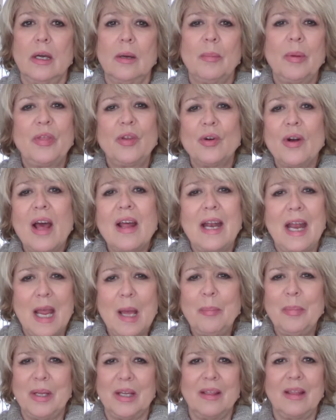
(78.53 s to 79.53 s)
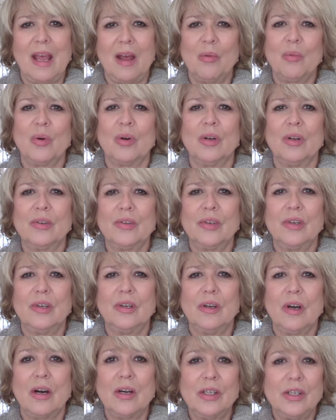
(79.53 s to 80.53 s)
but they're not happy in that world.
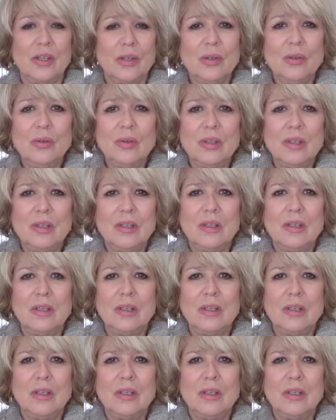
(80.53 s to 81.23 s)
Are you?